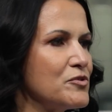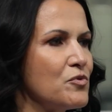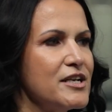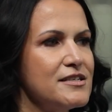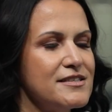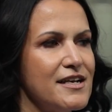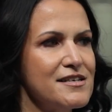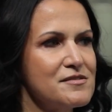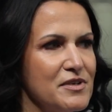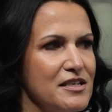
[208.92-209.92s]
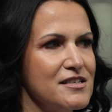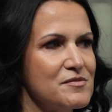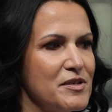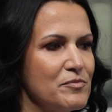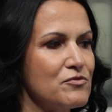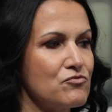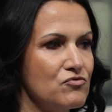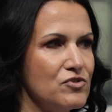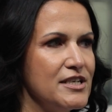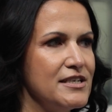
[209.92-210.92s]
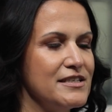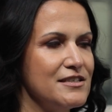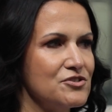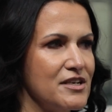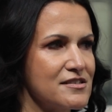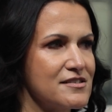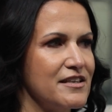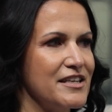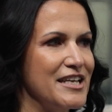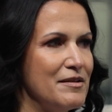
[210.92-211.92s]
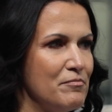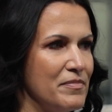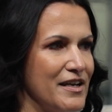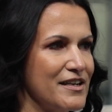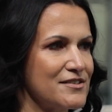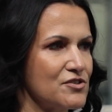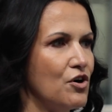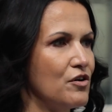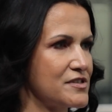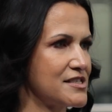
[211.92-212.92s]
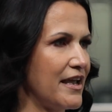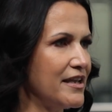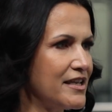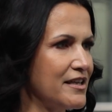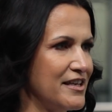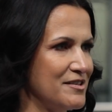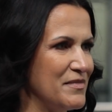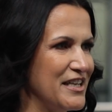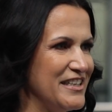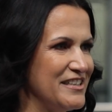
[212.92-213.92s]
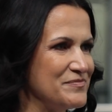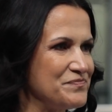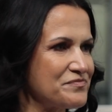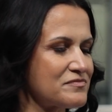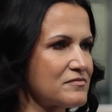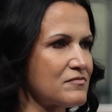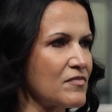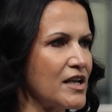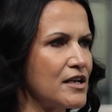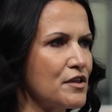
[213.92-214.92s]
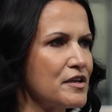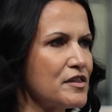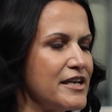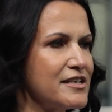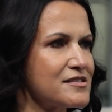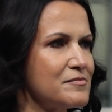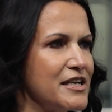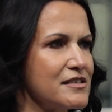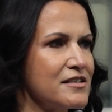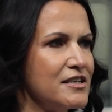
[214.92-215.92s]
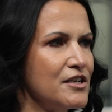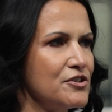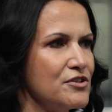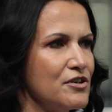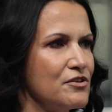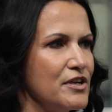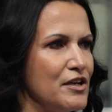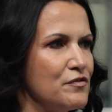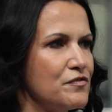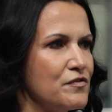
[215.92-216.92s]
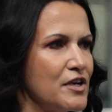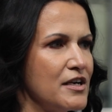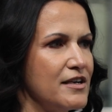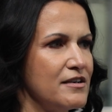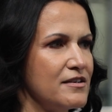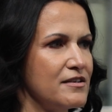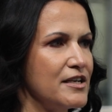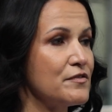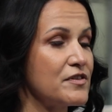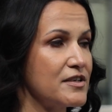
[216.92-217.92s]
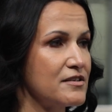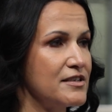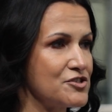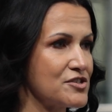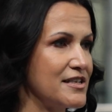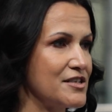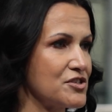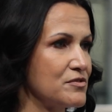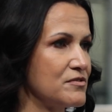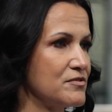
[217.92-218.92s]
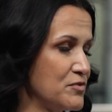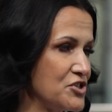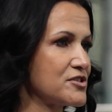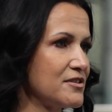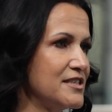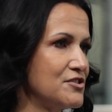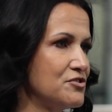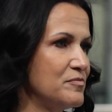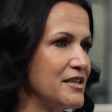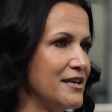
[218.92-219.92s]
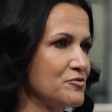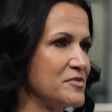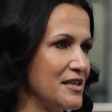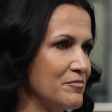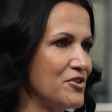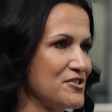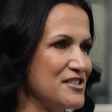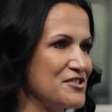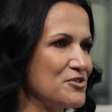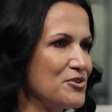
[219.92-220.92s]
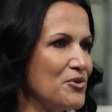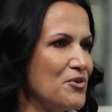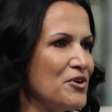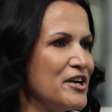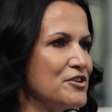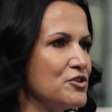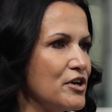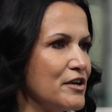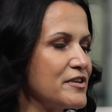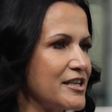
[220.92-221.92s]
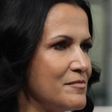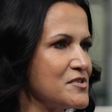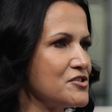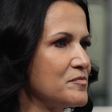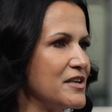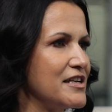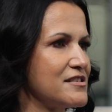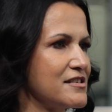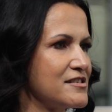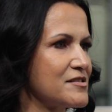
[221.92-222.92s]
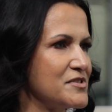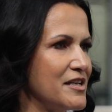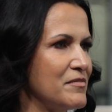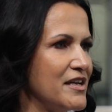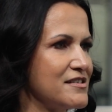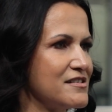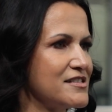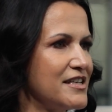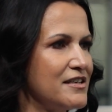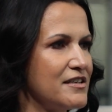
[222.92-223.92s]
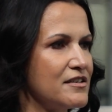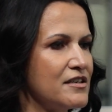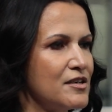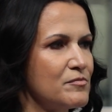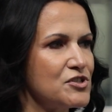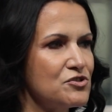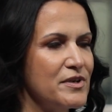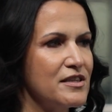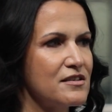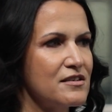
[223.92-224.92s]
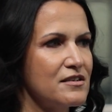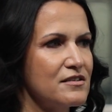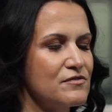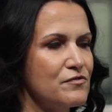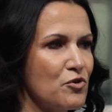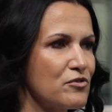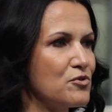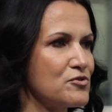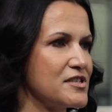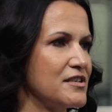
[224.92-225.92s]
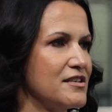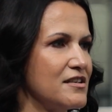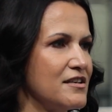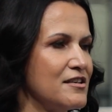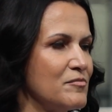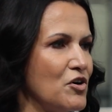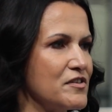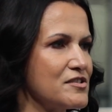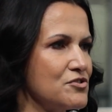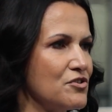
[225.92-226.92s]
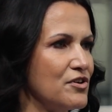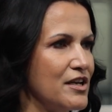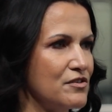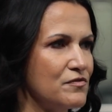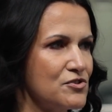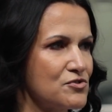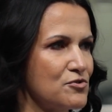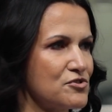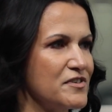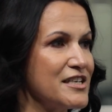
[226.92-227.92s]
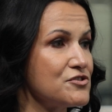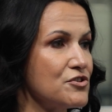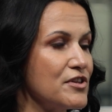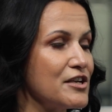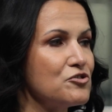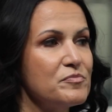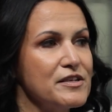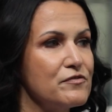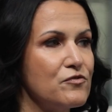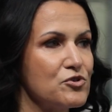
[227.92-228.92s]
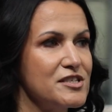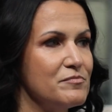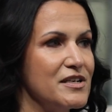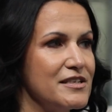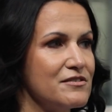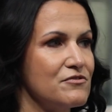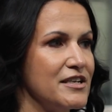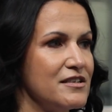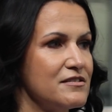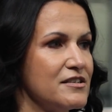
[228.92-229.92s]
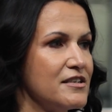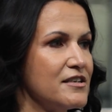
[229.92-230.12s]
But what it does mean is people really need to understand the impact of taking that money. And I think they estimate, you know, if uh, if the legislation, which still needs to be 100% passed into law, you know, if it comes into place in September as intended, between the fourth quarter um, of this year and the first quarter of next year, there could be 40 billion rand